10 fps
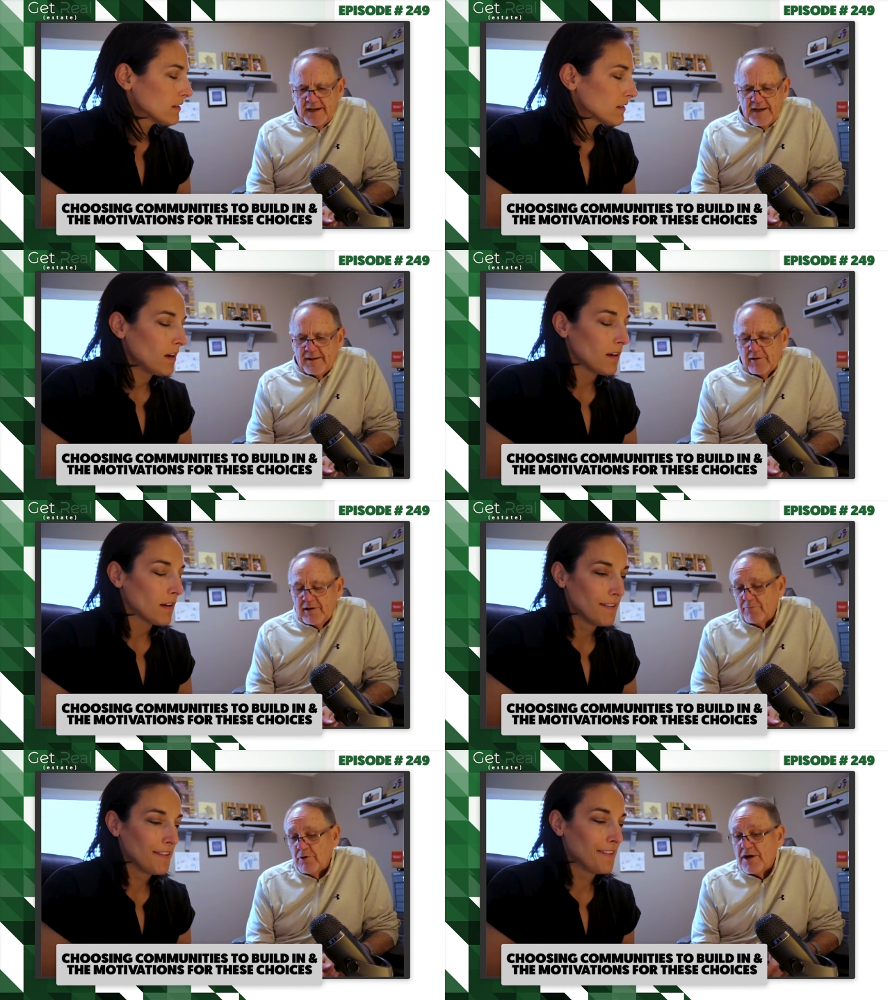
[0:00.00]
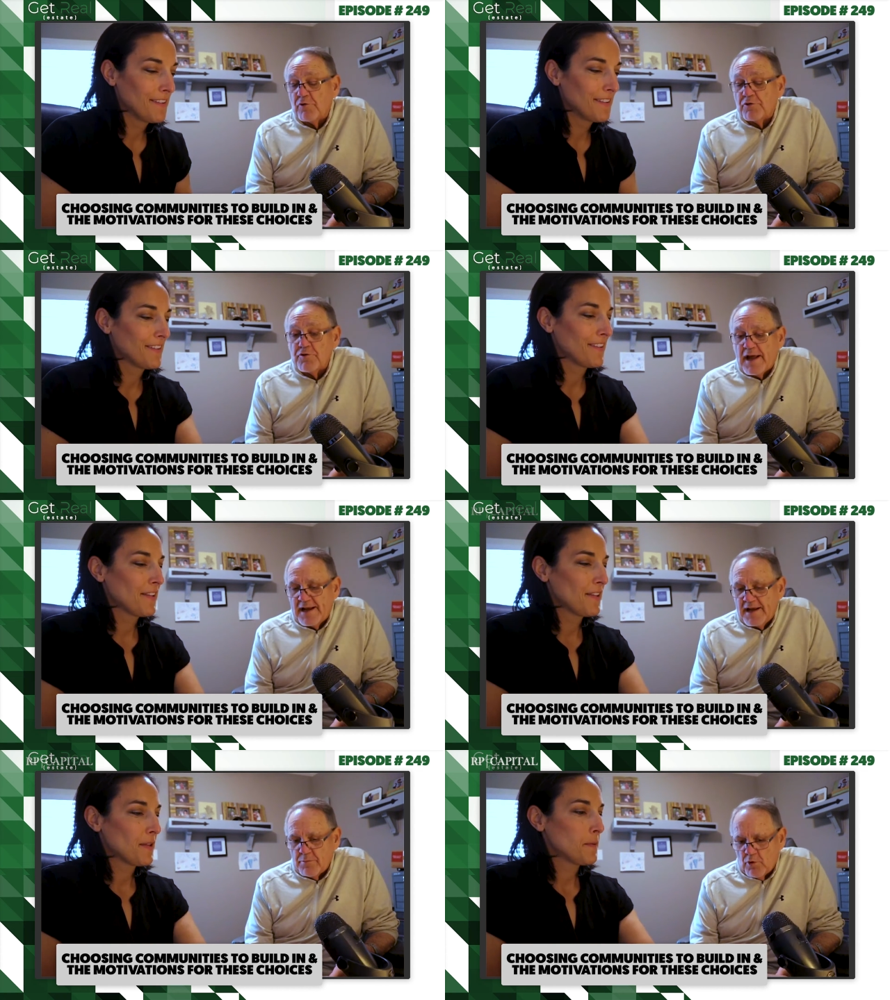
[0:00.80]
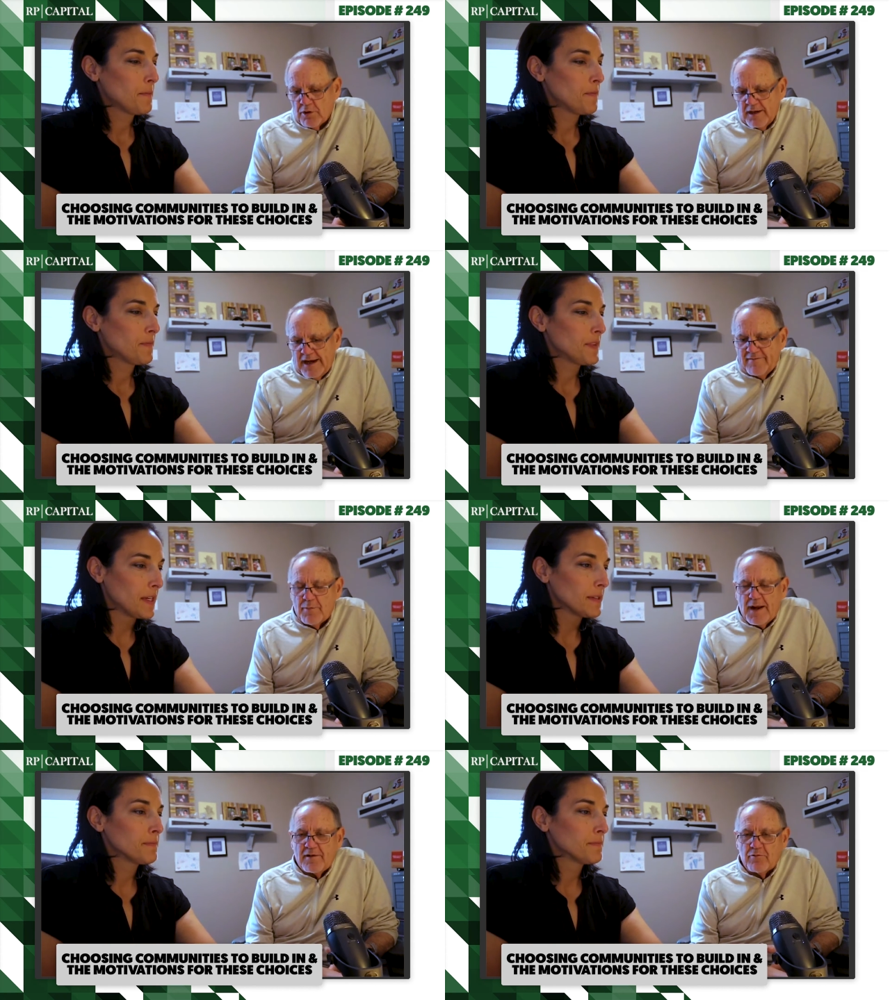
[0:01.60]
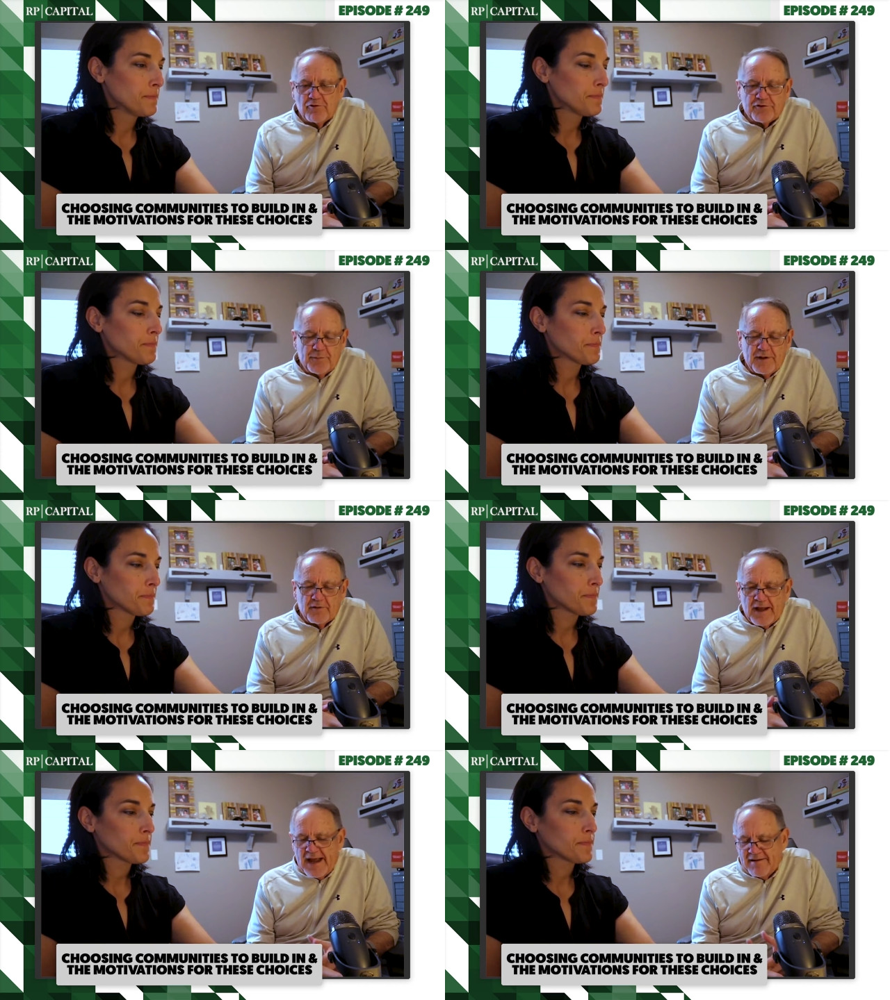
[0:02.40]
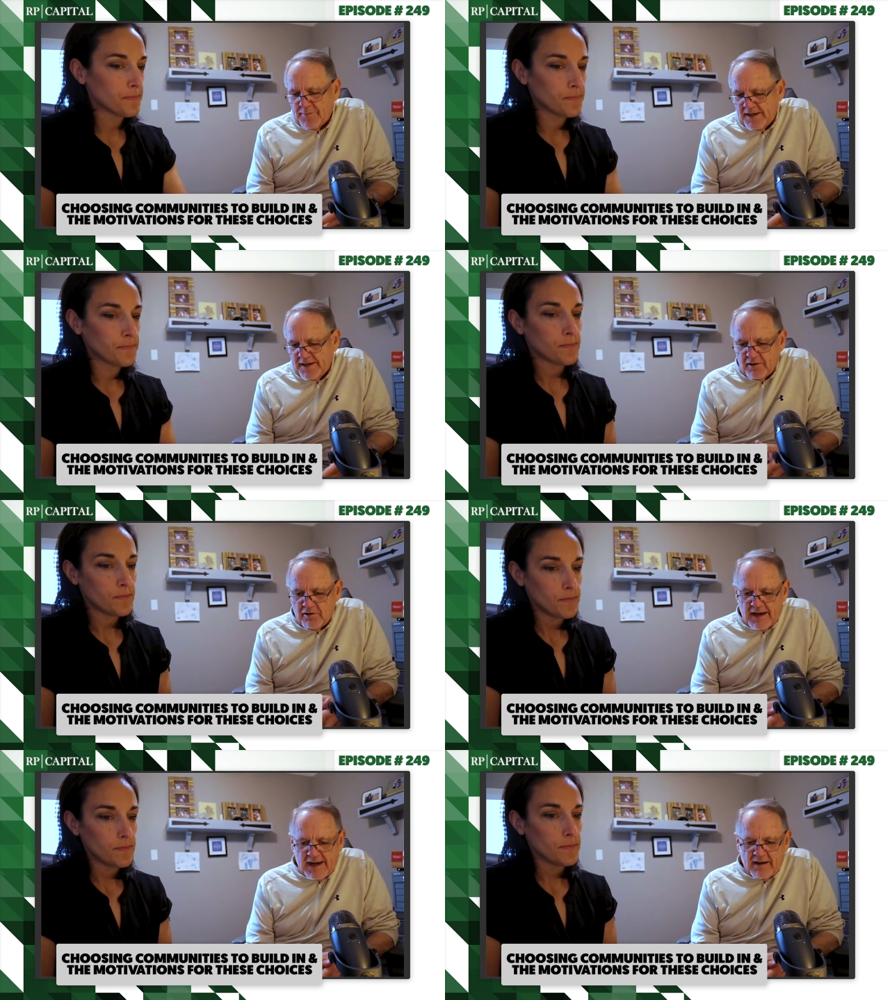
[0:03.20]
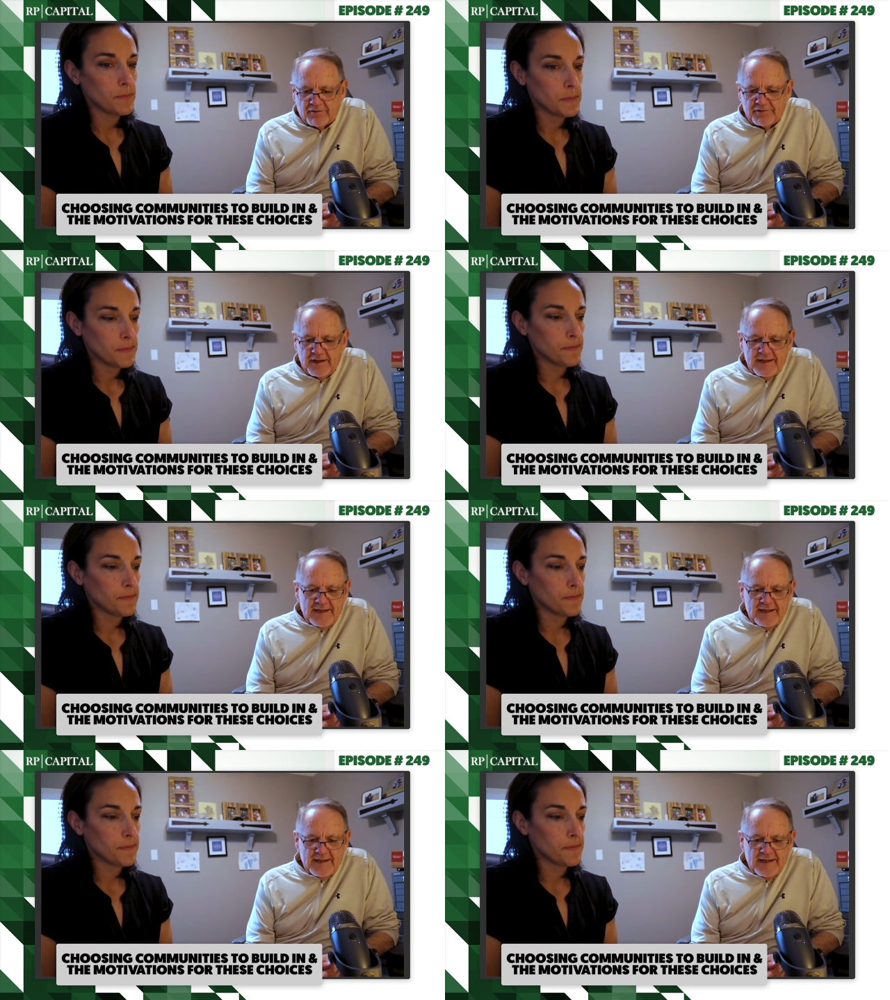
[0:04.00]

Speaker 1: It, yeah. And we don't do that anymore. Everybody yeah. wants to build a half a million dollar house.